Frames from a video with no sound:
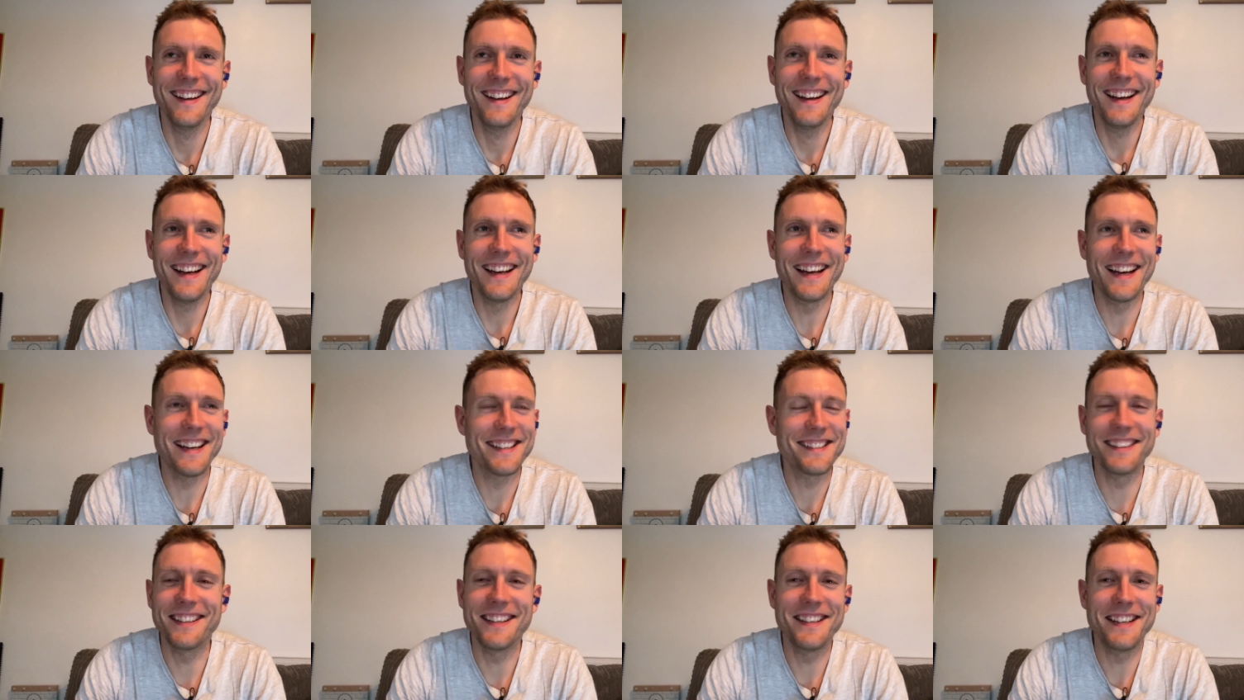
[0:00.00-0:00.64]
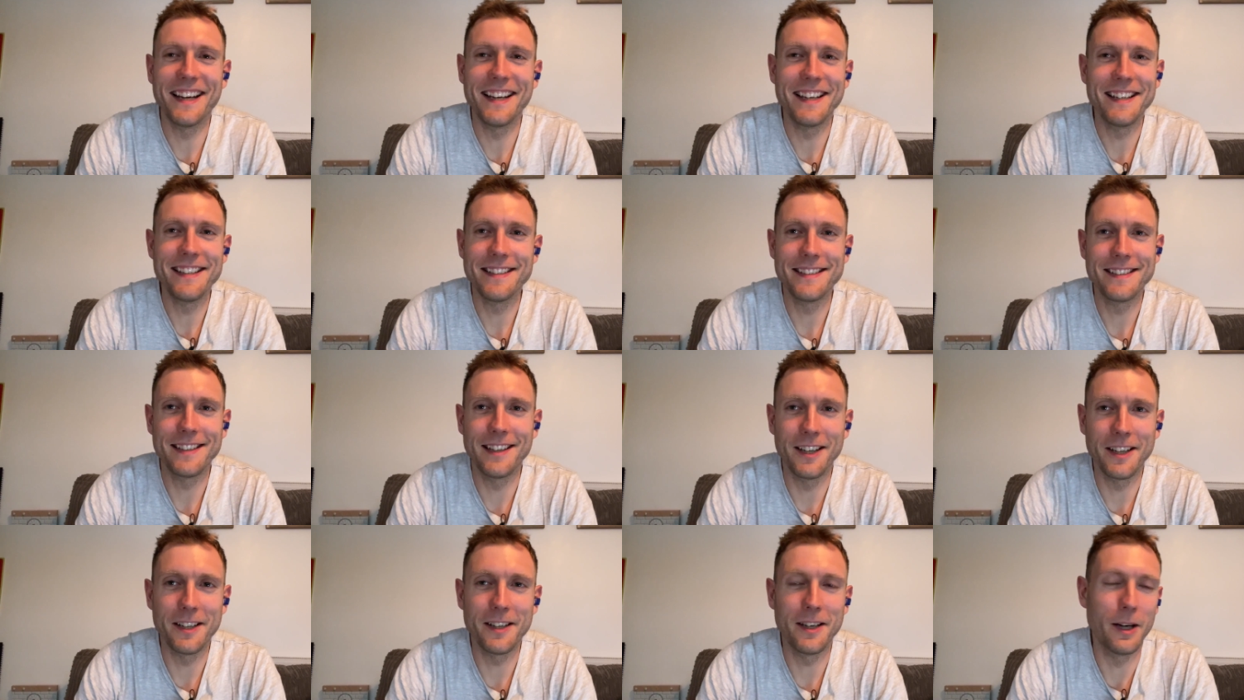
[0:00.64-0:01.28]
Yeah, sunny days,
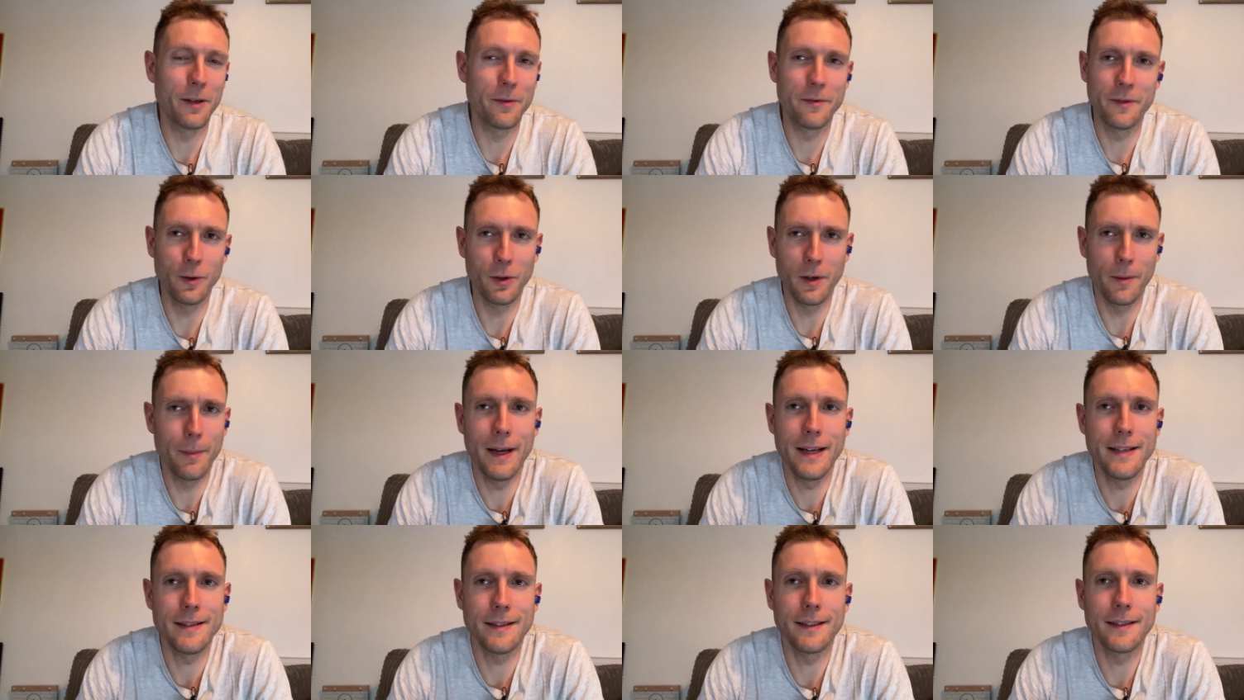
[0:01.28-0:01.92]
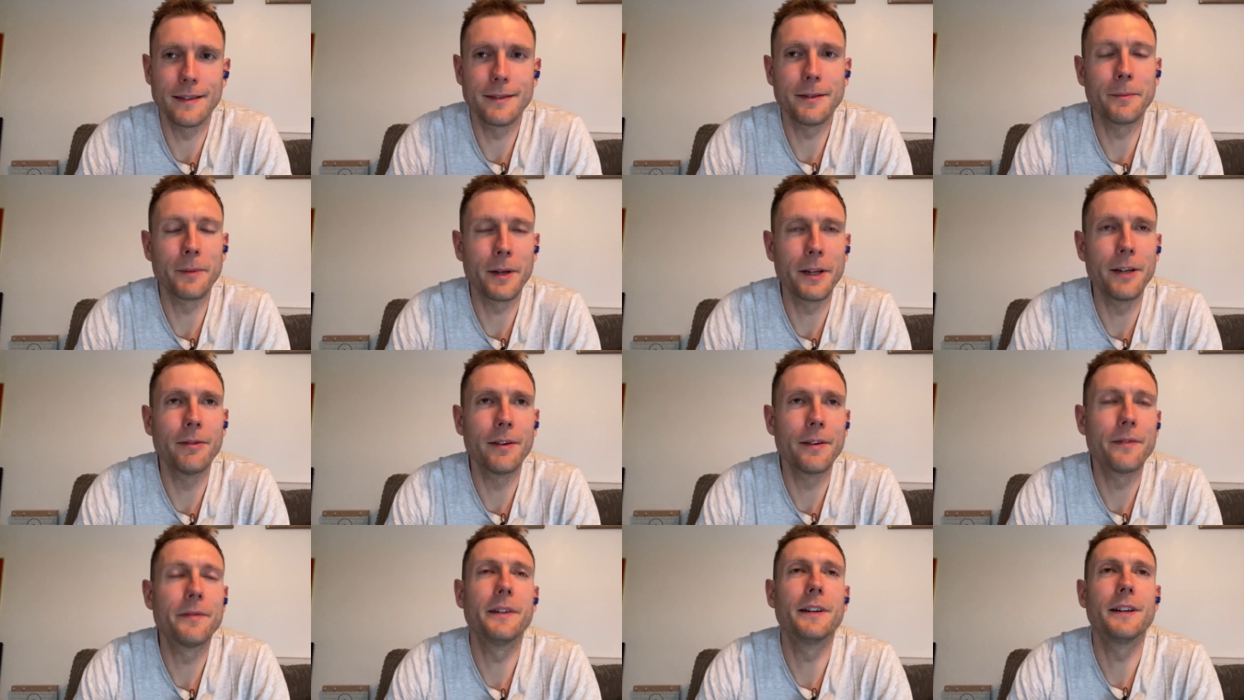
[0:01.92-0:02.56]
like, I feel amazing, so I'm going to
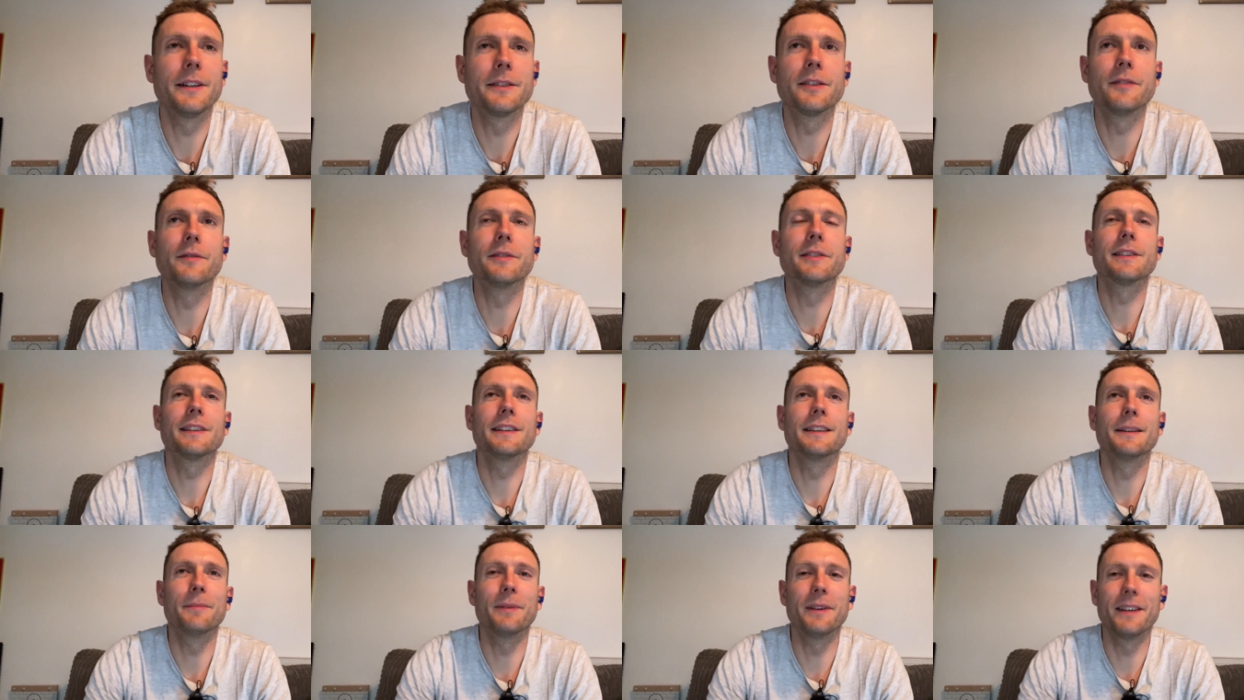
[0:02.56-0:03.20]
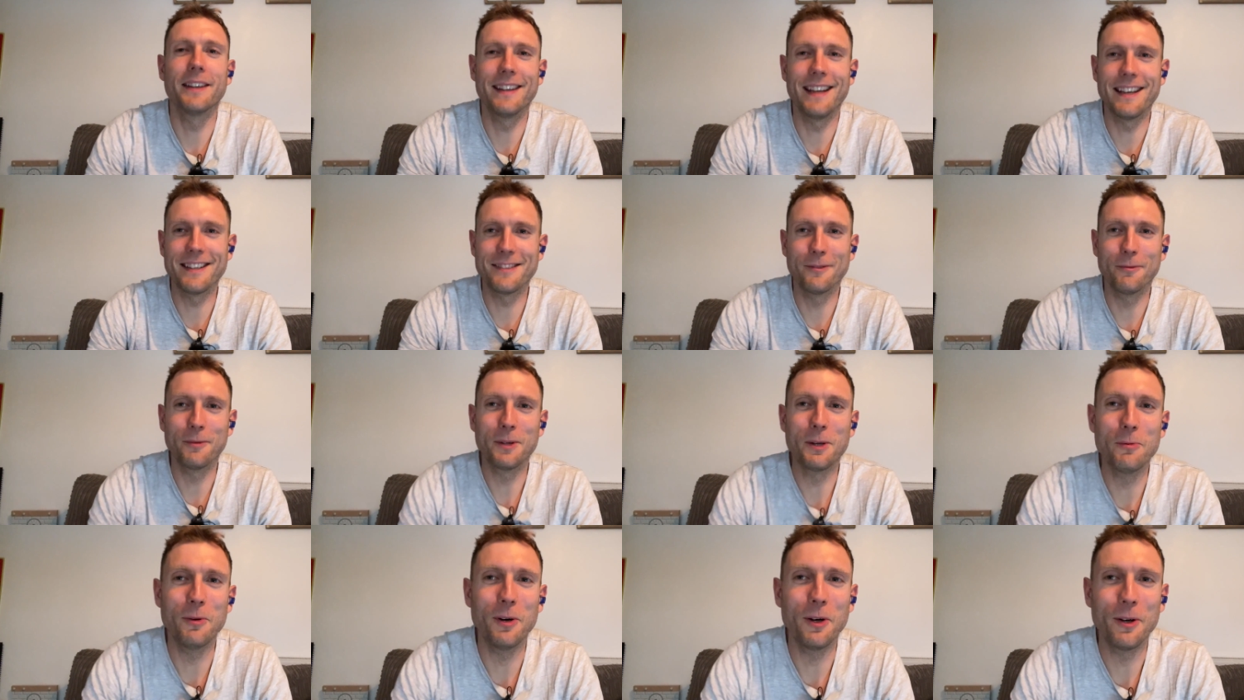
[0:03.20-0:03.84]
run fast, obviously, but that's not
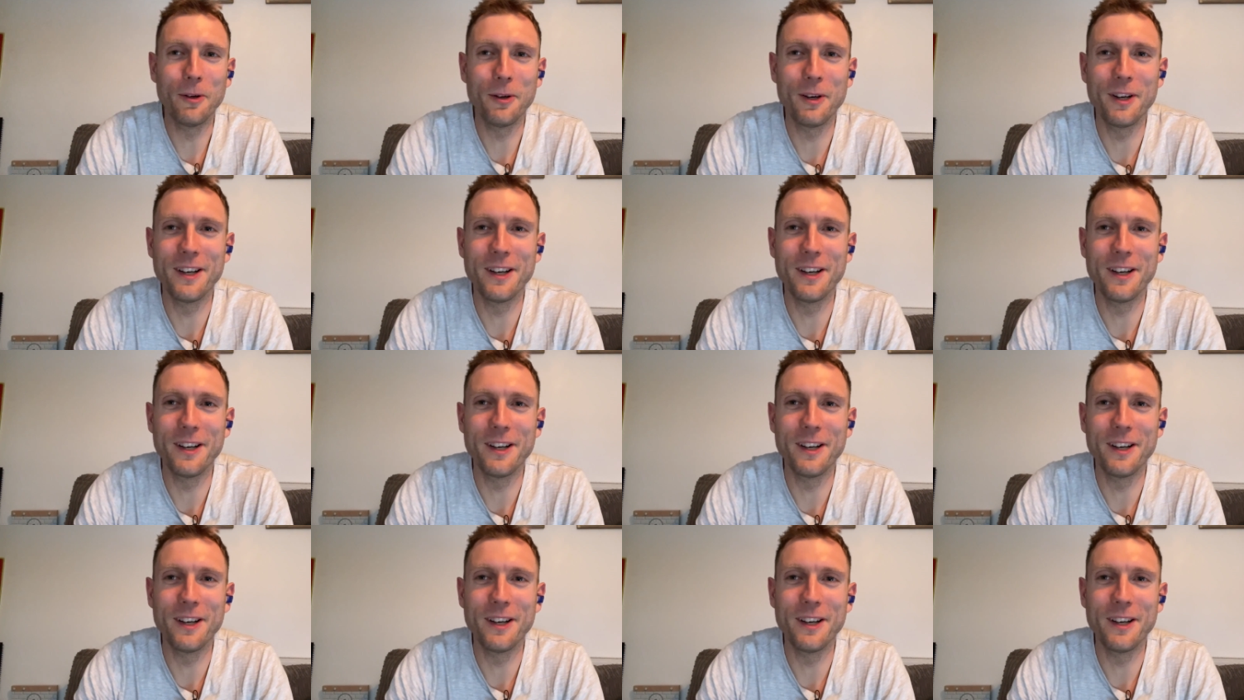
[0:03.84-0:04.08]
what you want on an